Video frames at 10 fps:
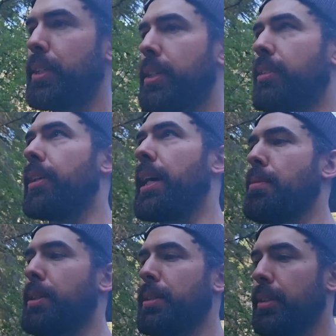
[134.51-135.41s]
the
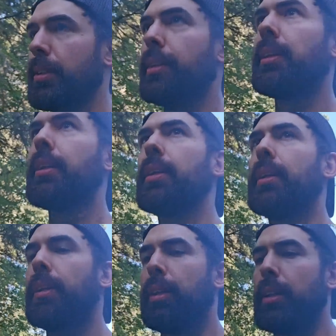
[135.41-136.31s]
environment,
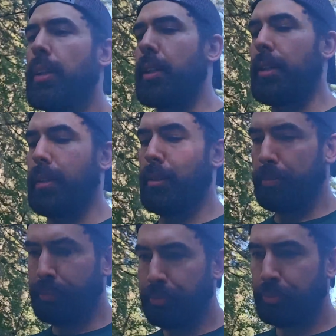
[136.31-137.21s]
you know?
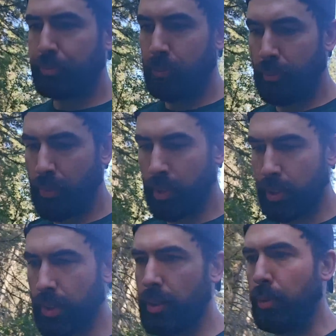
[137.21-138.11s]

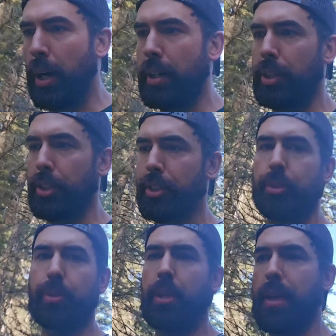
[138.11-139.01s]
Why not just
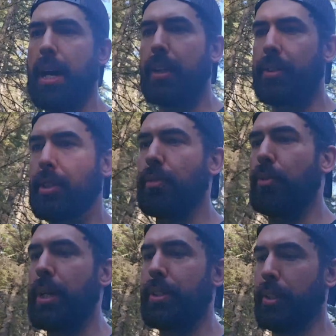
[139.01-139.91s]
do that instead of
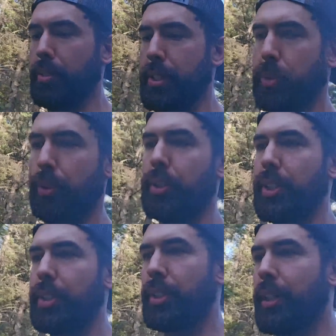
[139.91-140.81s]
wasting
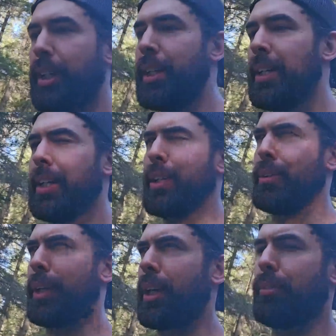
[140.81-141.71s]
resources in
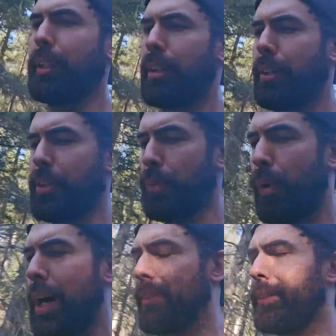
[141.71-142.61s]
recovering all this
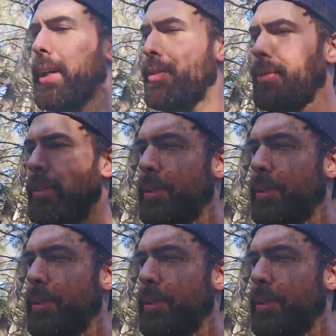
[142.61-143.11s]
wildlife